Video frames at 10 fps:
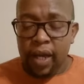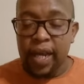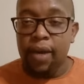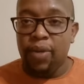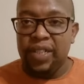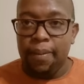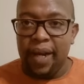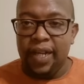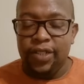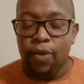Hey, what's up,
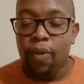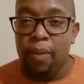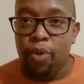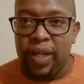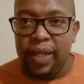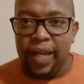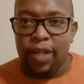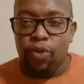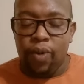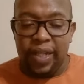guys? So one more thing that I
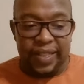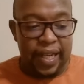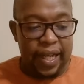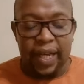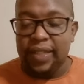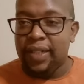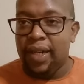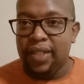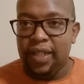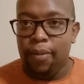do want to say is
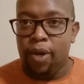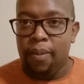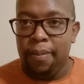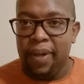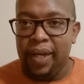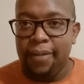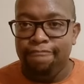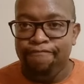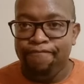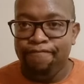Siyabonga
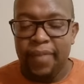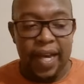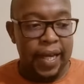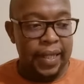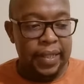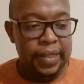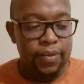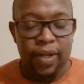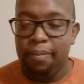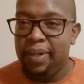Mabena, man,
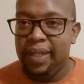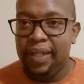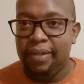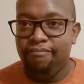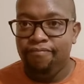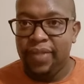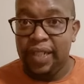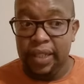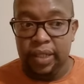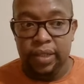what a player.
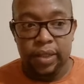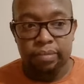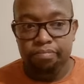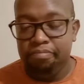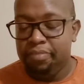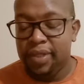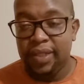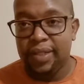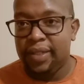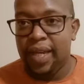He's
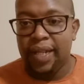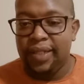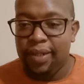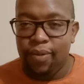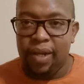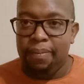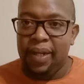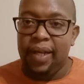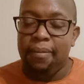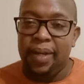what a
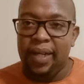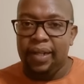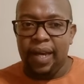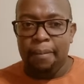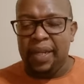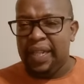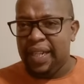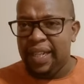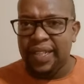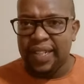player, man. I mean,
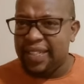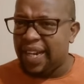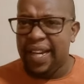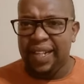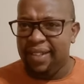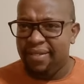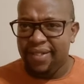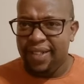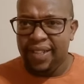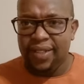he's exciting.
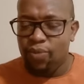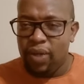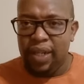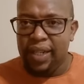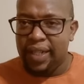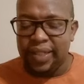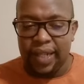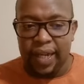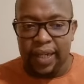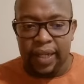He's really
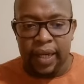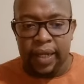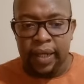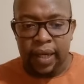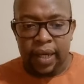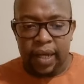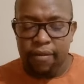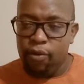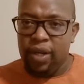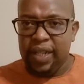exciting. And
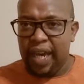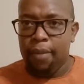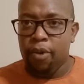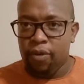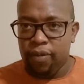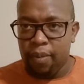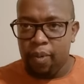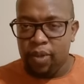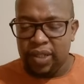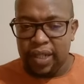even when he came on for
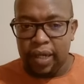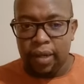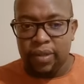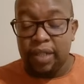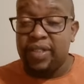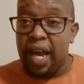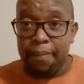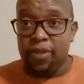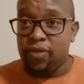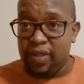Mamelodi Sundowns, I was
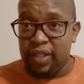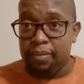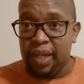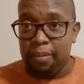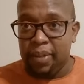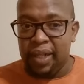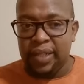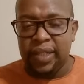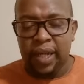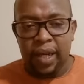happy to see him get
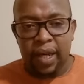minutes.